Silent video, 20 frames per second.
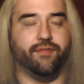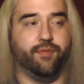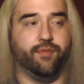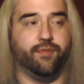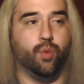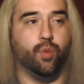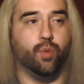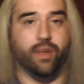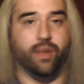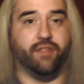
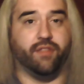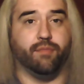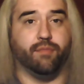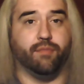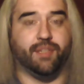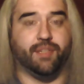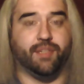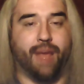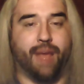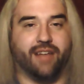with
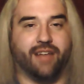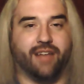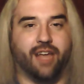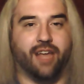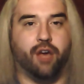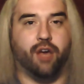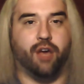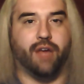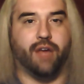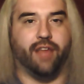
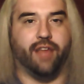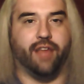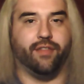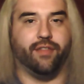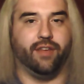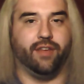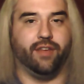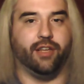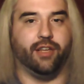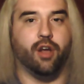SmackDown.
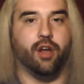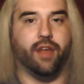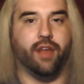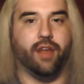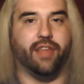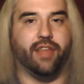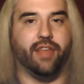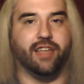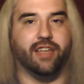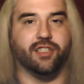I
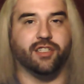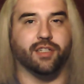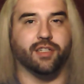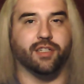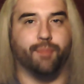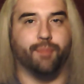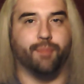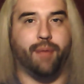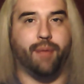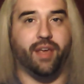think he's
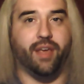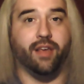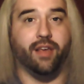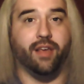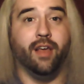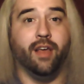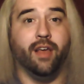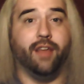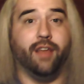just maybe